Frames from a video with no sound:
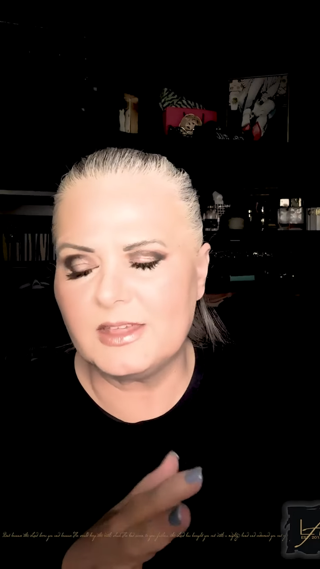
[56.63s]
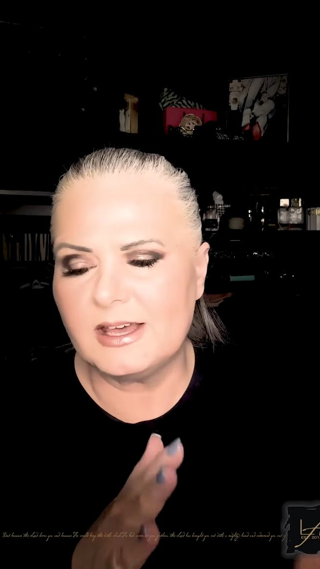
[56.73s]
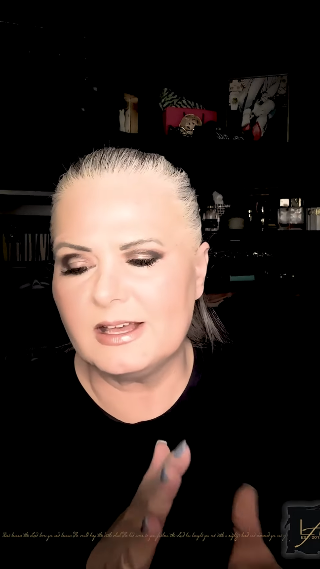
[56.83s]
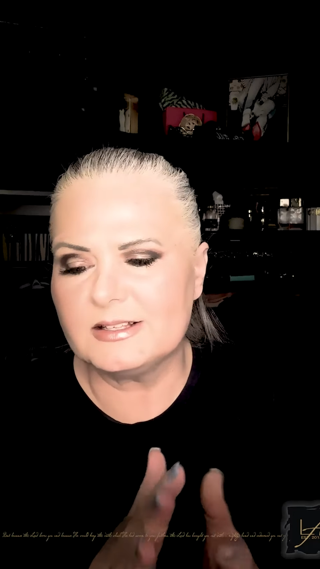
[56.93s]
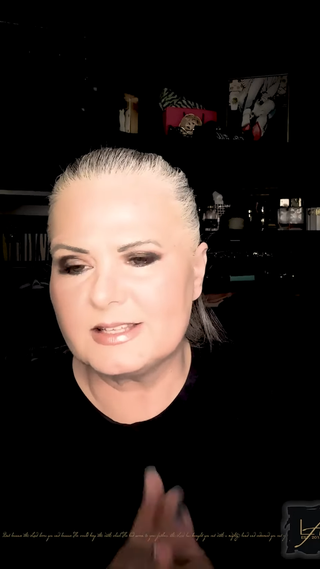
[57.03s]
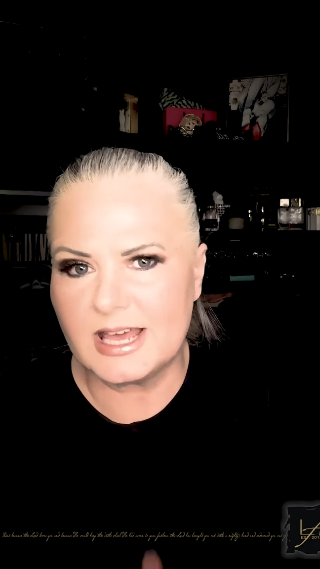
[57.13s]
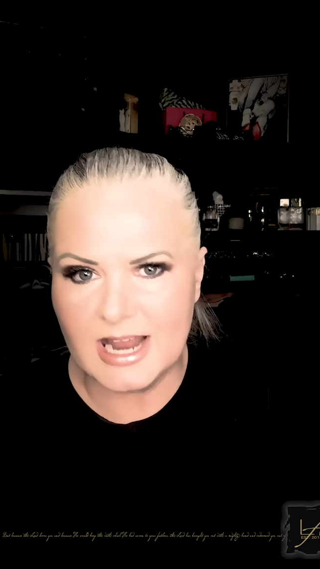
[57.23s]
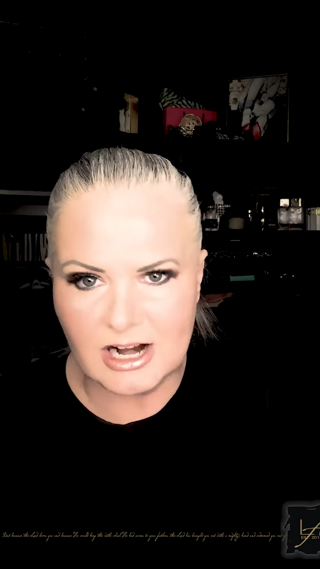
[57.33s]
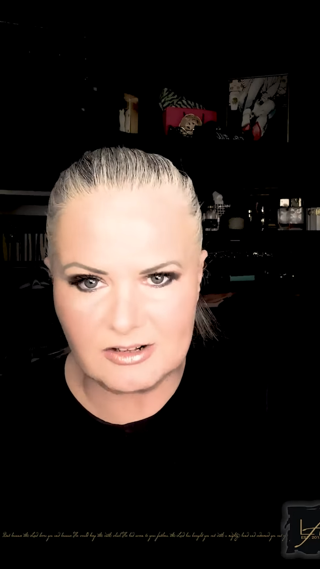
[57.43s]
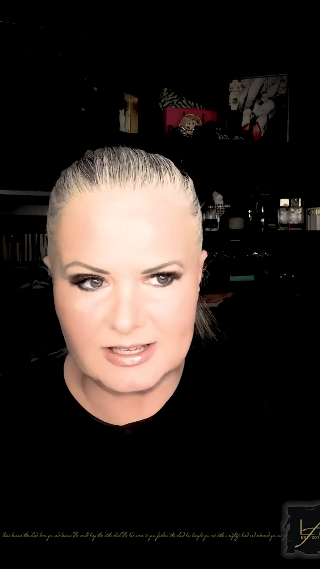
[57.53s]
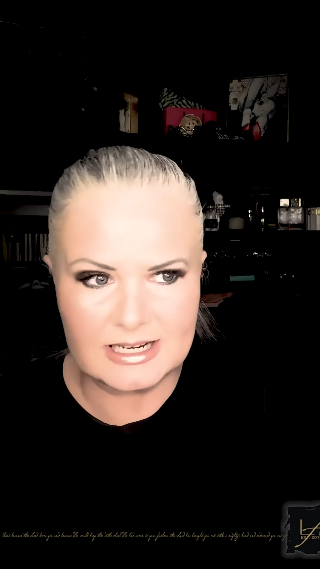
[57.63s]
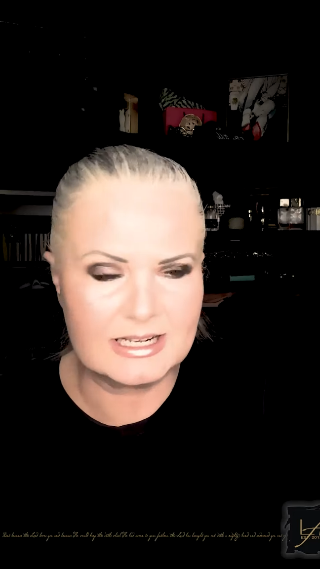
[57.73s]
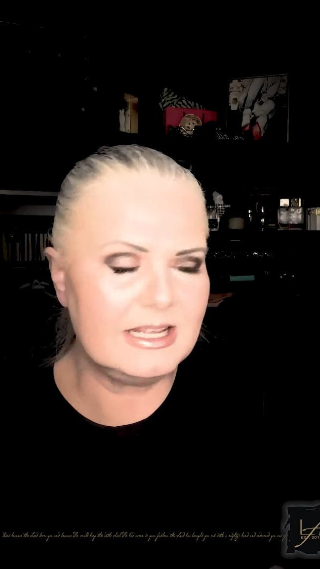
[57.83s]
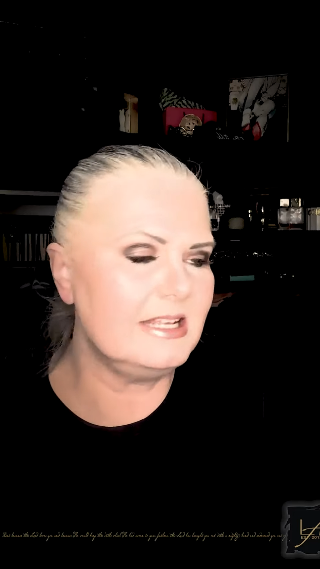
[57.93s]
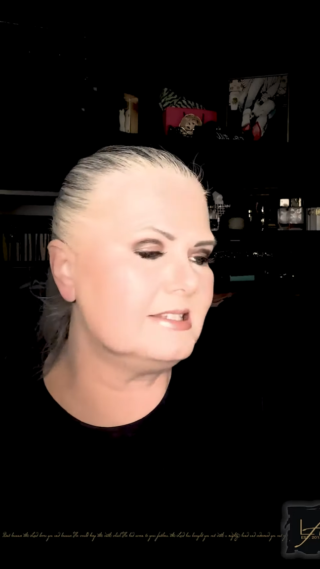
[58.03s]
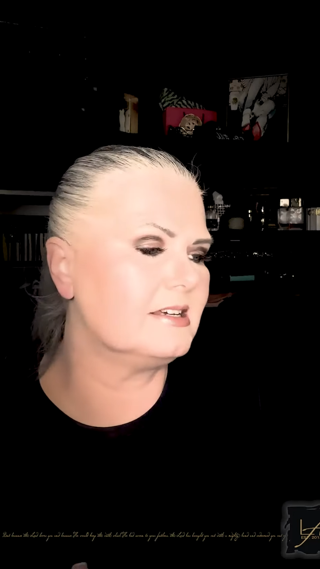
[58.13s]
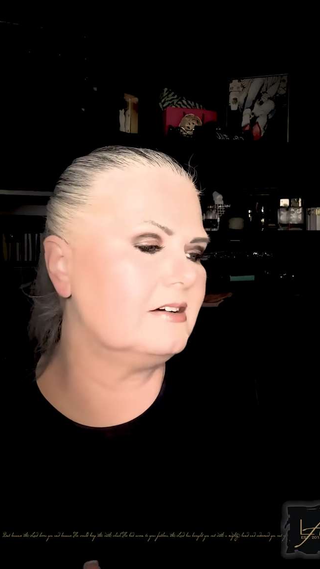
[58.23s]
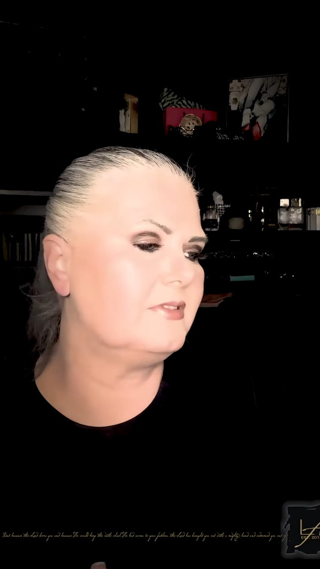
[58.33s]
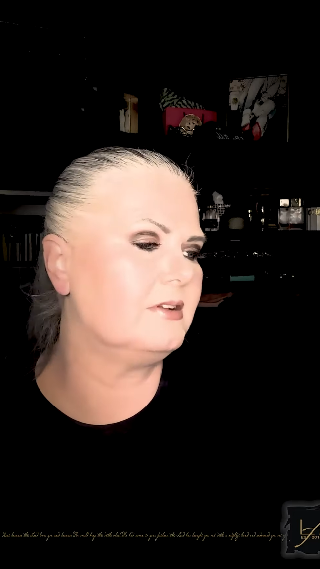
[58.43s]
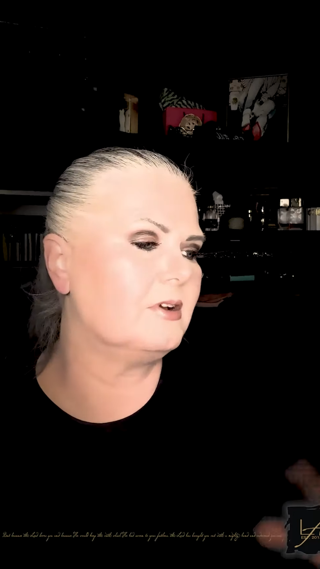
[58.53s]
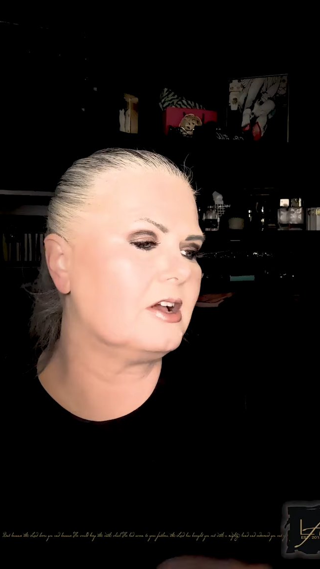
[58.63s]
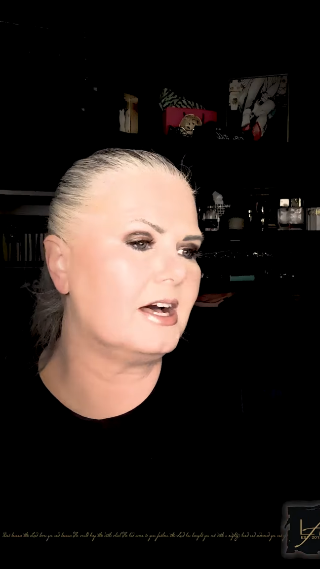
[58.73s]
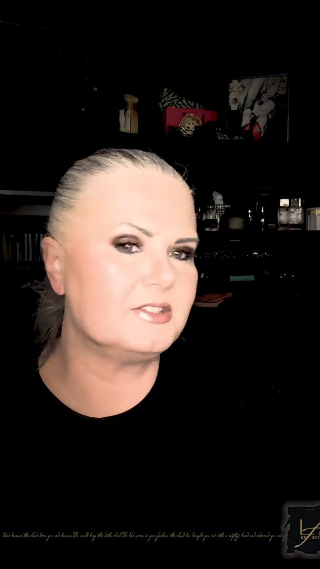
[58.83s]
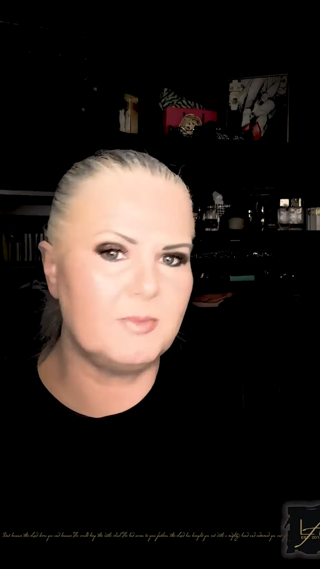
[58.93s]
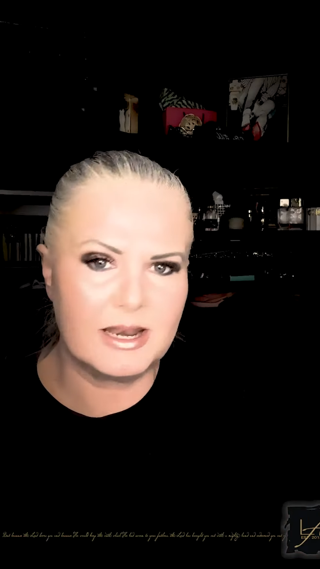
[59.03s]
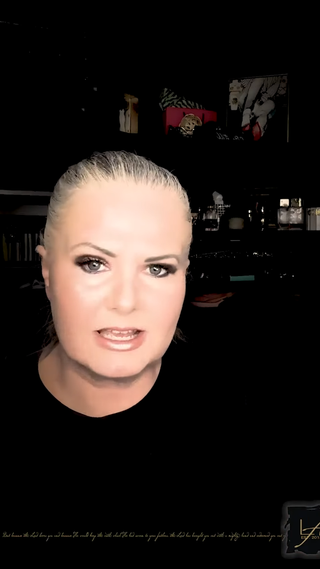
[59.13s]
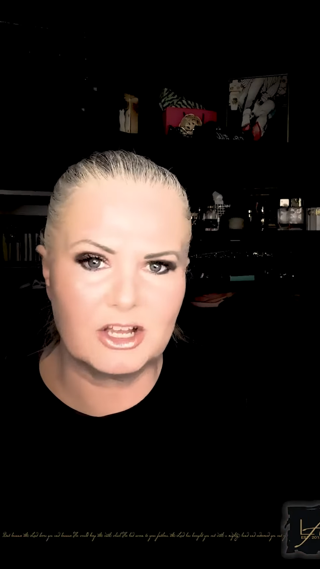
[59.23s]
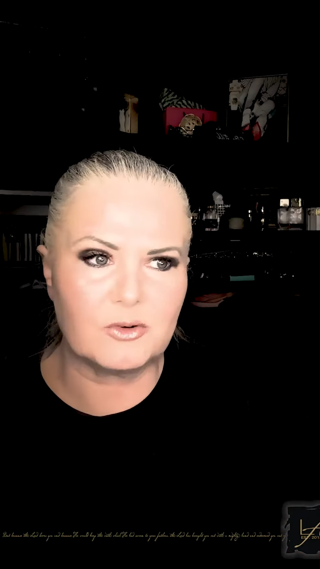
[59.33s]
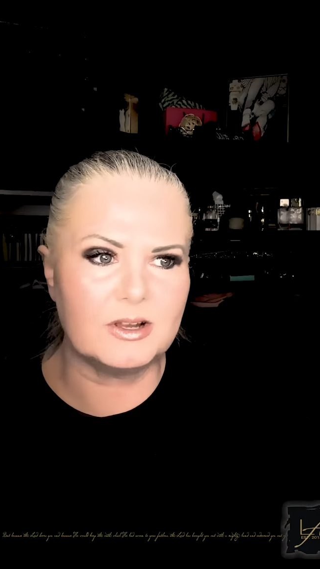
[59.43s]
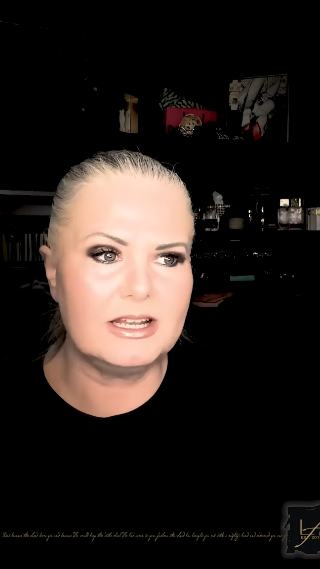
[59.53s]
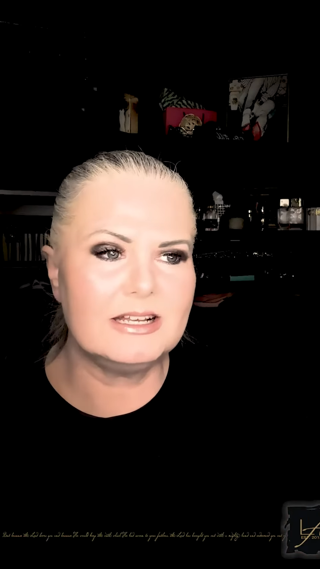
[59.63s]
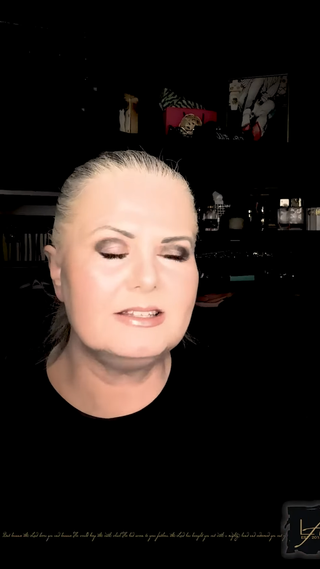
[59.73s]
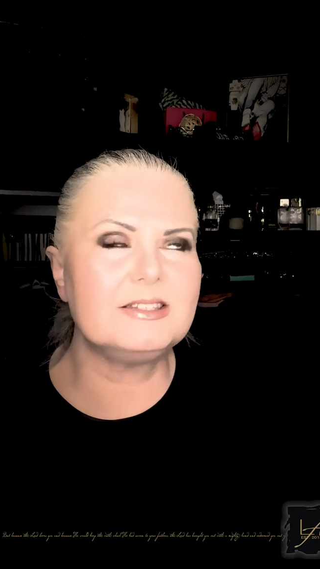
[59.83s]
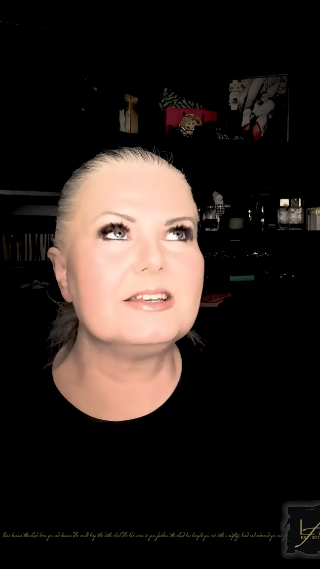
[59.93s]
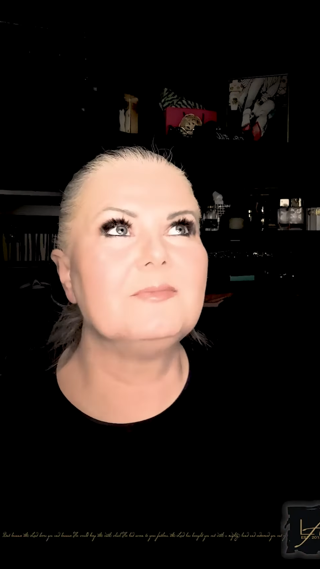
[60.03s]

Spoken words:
the cyanoacrylate adhesive and cosmetic ingredients,